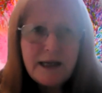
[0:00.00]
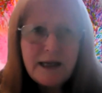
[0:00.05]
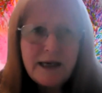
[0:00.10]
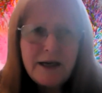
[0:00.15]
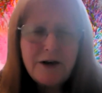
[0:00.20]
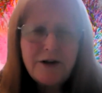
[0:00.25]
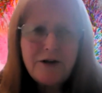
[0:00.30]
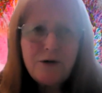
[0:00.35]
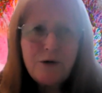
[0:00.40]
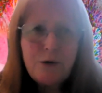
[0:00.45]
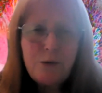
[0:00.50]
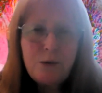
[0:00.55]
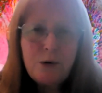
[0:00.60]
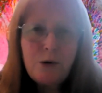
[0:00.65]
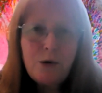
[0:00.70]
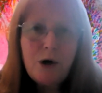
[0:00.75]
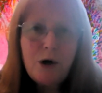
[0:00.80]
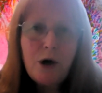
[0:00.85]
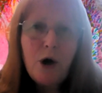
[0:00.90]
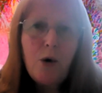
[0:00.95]
And I thought,
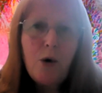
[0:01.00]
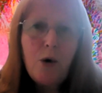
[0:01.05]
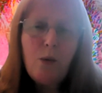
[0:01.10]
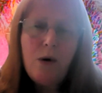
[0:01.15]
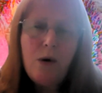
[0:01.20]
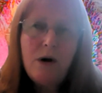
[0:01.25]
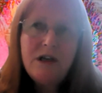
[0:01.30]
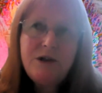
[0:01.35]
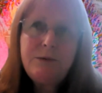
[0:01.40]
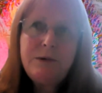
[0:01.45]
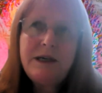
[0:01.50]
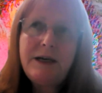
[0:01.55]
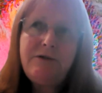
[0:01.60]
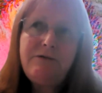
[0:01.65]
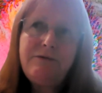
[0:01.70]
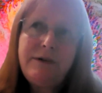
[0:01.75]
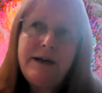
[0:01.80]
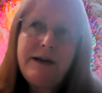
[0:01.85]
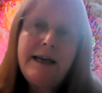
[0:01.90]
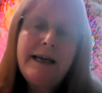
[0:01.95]
well, what do I
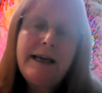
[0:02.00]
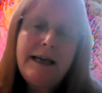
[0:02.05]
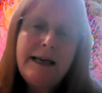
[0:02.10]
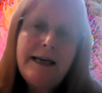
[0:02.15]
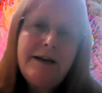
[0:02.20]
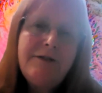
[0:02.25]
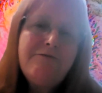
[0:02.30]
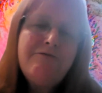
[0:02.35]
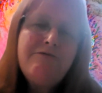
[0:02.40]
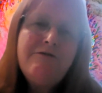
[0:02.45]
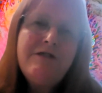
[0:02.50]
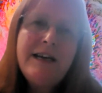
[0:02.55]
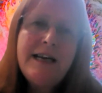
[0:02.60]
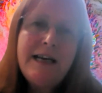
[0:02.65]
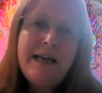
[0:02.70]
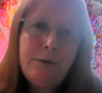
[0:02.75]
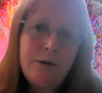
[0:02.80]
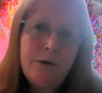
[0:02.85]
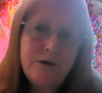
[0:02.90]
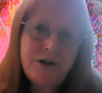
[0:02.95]
really,
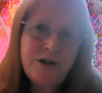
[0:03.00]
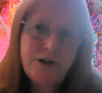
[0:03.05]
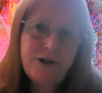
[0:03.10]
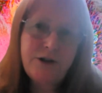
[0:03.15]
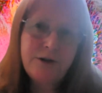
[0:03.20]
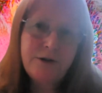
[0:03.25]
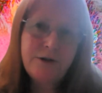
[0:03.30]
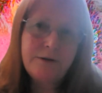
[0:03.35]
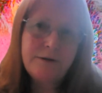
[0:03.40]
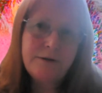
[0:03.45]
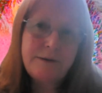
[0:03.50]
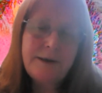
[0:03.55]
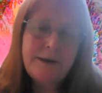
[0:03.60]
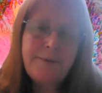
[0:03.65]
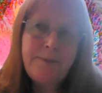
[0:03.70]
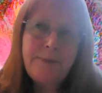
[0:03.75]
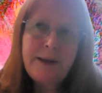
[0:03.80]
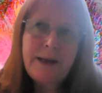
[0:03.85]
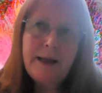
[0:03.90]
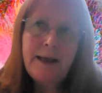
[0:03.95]
really want to do?
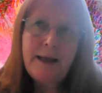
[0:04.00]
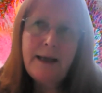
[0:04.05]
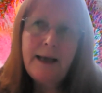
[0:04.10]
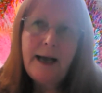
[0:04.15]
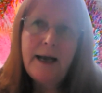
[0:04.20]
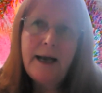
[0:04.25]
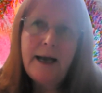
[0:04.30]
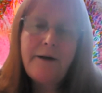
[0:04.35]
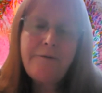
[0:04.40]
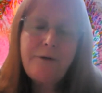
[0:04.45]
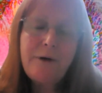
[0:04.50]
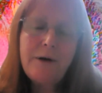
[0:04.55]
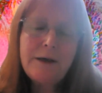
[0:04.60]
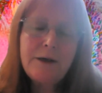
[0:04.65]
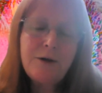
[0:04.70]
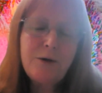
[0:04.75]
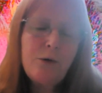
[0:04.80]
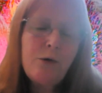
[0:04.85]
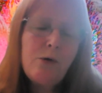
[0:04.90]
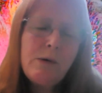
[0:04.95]
And I
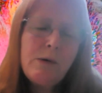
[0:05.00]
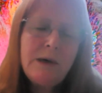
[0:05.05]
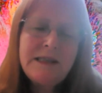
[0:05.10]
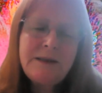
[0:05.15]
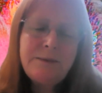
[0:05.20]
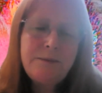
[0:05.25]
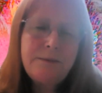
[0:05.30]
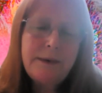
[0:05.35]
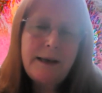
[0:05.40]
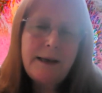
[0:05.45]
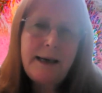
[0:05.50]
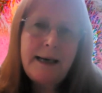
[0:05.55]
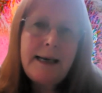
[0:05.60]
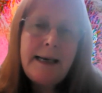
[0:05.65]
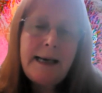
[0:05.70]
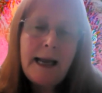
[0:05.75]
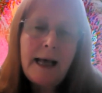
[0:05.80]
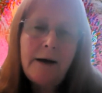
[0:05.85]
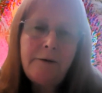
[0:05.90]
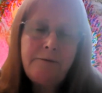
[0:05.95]
had always
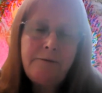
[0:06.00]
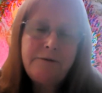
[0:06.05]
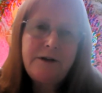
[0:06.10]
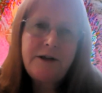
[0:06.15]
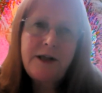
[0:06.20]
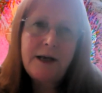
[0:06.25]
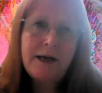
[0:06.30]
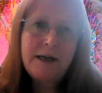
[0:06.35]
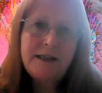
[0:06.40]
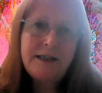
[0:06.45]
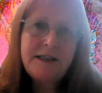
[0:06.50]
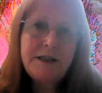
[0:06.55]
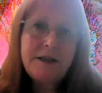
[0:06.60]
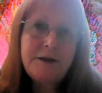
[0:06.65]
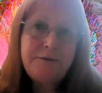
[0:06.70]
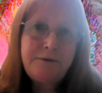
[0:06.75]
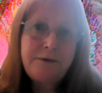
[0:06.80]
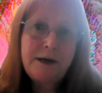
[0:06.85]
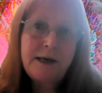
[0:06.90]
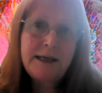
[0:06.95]
loved the
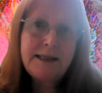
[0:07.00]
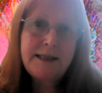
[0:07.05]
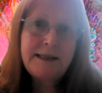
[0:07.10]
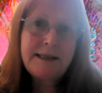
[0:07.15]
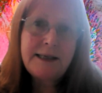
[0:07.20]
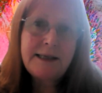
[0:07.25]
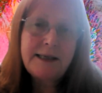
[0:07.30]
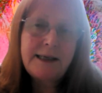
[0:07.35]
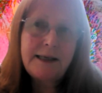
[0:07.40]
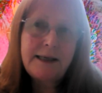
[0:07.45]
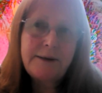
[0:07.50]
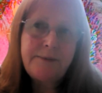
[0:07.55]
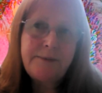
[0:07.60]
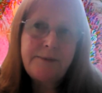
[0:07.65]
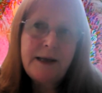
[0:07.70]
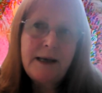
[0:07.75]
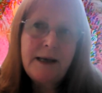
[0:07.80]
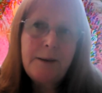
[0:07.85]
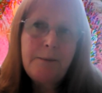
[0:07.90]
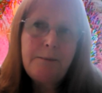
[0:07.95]
idea of writing.
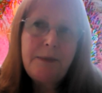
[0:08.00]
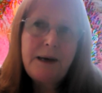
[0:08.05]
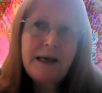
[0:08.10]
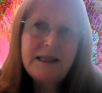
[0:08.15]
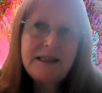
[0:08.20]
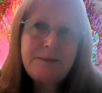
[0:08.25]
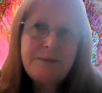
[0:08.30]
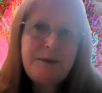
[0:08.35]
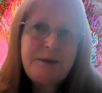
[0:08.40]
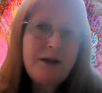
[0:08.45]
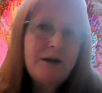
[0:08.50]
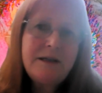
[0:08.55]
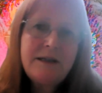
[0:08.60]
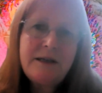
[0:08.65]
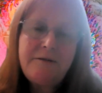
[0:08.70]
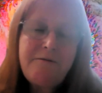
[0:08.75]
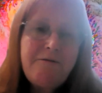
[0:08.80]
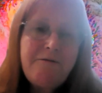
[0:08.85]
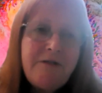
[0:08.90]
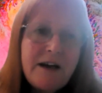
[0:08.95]
But because
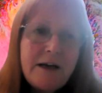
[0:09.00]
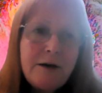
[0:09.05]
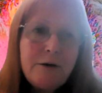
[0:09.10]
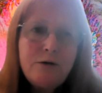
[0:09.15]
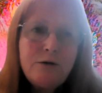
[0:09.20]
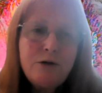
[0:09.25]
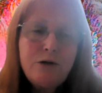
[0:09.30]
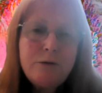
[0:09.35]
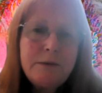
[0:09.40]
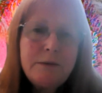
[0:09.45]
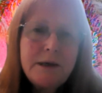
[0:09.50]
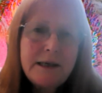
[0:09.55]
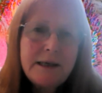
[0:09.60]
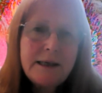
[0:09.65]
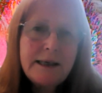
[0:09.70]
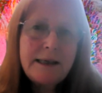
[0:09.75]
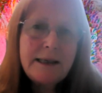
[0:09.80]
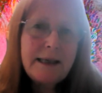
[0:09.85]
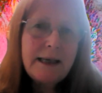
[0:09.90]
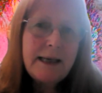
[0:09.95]
I failed all
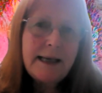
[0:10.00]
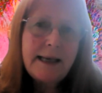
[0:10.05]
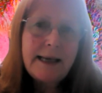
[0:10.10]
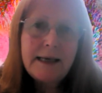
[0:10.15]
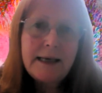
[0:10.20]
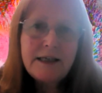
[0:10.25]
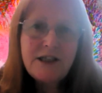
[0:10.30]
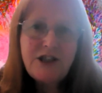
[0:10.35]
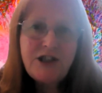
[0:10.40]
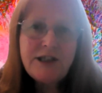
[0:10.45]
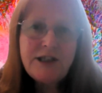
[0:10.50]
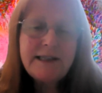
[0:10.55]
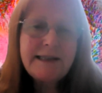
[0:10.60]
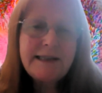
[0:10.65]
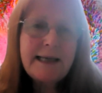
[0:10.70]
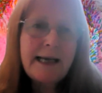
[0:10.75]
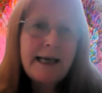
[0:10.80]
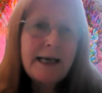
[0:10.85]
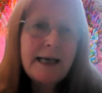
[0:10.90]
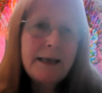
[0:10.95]
my English
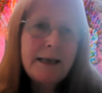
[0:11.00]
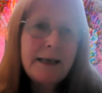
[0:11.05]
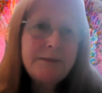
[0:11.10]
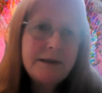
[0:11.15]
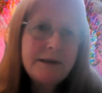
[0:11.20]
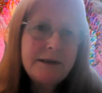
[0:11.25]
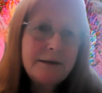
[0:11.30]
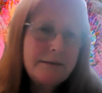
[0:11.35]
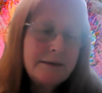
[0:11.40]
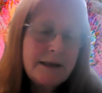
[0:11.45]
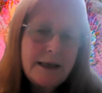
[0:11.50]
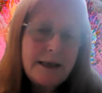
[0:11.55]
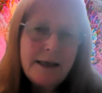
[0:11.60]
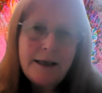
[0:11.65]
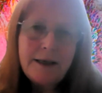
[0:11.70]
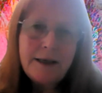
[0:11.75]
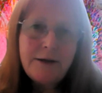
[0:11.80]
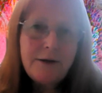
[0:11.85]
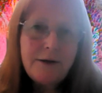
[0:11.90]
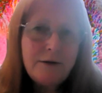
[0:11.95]
exams and
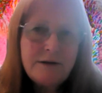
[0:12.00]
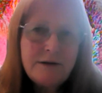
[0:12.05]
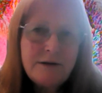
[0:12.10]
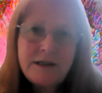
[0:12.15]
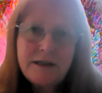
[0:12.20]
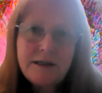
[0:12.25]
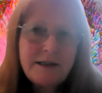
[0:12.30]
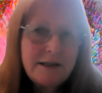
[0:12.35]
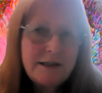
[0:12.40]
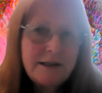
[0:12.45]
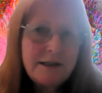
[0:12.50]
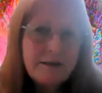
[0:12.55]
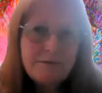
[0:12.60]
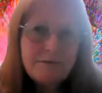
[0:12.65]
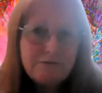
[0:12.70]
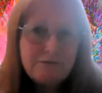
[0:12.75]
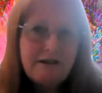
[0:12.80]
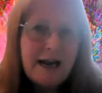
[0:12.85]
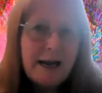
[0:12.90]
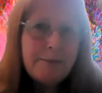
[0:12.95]
useless at
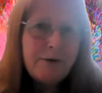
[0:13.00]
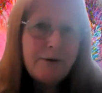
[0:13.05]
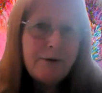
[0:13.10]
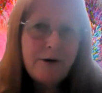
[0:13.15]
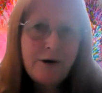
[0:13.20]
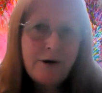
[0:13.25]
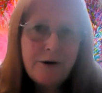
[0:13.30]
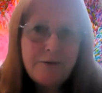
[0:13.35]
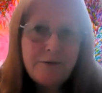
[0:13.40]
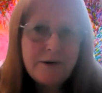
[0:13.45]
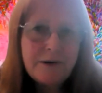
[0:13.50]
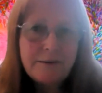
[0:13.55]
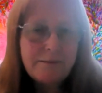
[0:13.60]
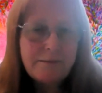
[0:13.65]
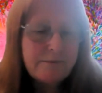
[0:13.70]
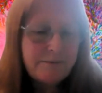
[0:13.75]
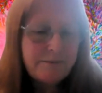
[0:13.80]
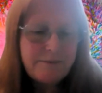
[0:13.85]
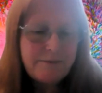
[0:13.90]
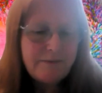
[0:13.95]
grammar
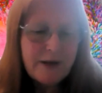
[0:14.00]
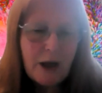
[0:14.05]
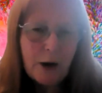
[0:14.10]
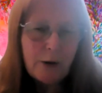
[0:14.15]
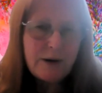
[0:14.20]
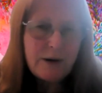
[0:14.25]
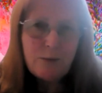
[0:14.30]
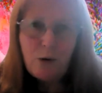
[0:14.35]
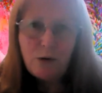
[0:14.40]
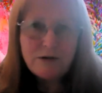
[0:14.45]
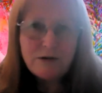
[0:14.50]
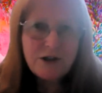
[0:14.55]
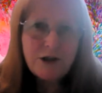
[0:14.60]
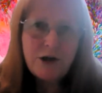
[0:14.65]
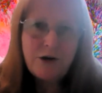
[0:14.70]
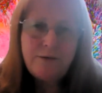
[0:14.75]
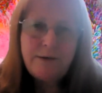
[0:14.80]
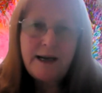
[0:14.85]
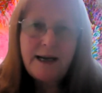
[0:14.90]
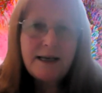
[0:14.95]
and knowing what's
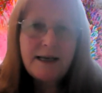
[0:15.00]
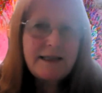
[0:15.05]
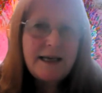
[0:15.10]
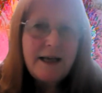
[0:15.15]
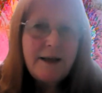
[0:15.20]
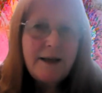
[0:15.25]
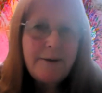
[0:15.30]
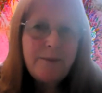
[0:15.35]
correct,